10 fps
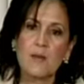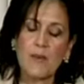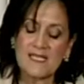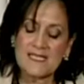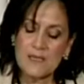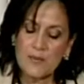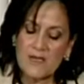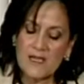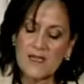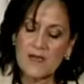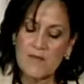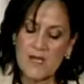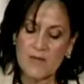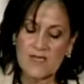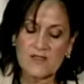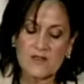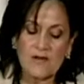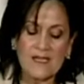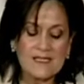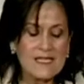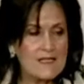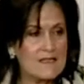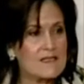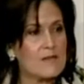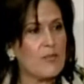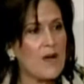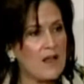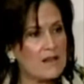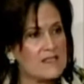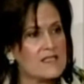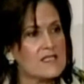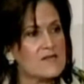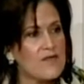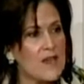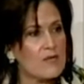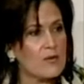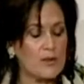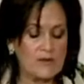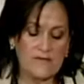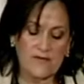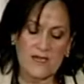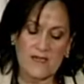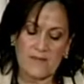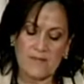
deepening commitments to ideas and policies favorable to freedom.